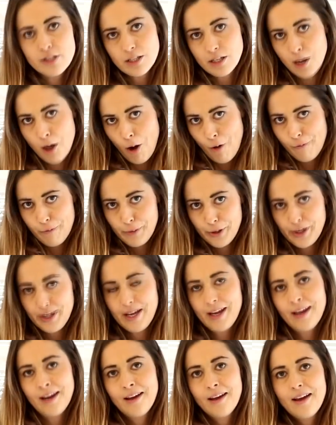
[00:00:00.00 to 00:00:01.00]
us a lot of
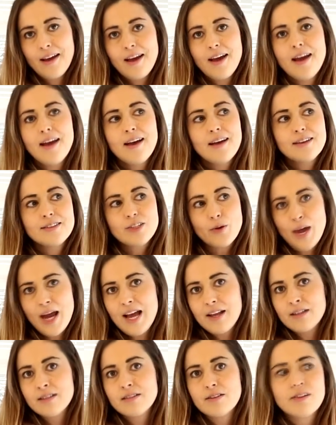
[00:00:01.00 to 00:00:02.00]
money. So we
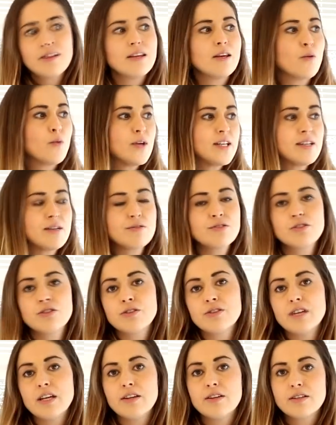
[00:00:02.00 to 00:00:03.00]
had the windows
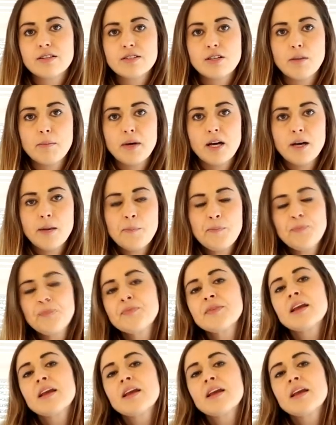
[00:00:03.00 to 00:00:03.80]
done in the summer,